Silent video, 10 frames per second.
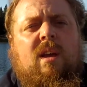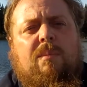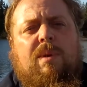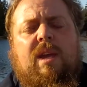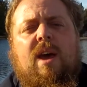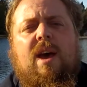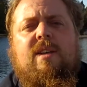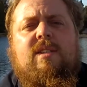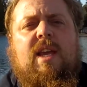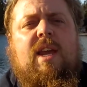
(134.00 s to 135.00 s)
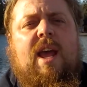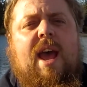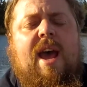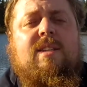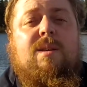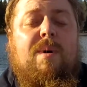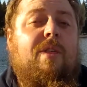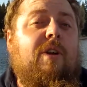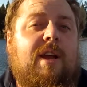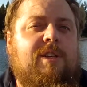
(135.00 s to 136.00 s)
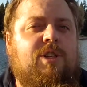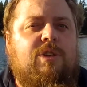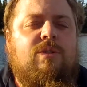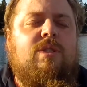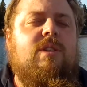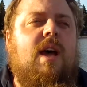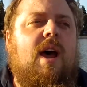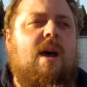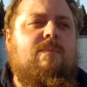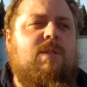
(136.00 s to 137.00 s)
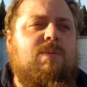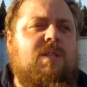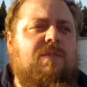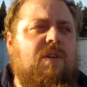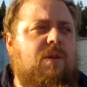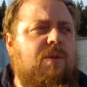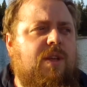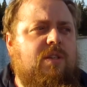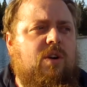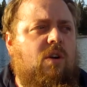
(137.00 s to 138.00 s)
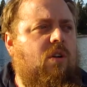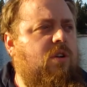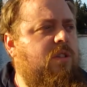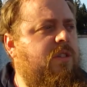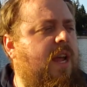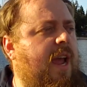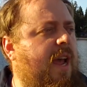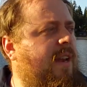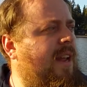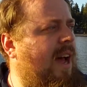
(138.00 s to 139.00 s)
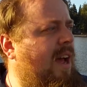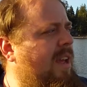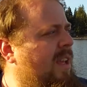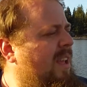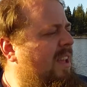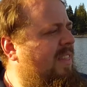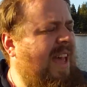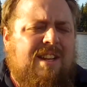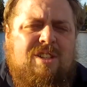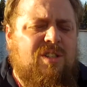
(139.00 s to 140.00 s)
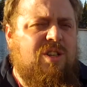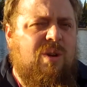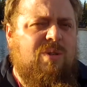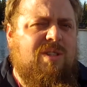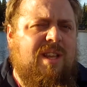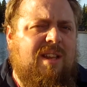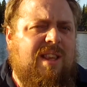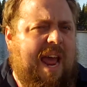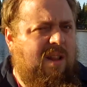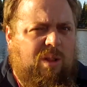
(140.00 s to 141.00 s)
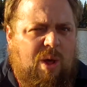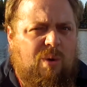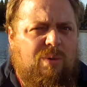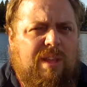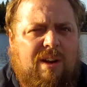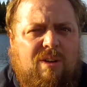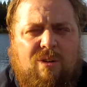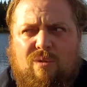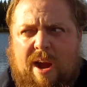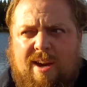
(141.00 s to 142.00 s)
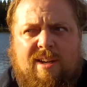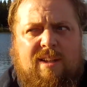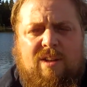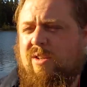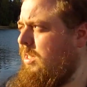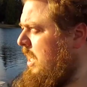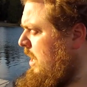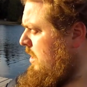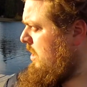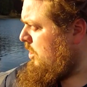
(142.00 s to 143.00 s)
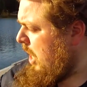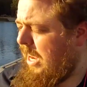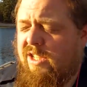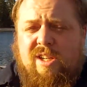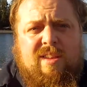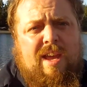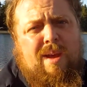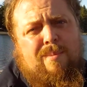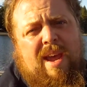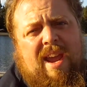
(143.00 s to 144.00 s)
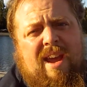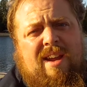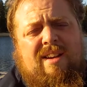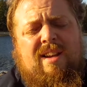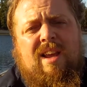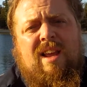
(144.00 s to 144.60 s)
because it had some other issues, specifically with internals, and that just shows that alone they're correcting those things and changing them. And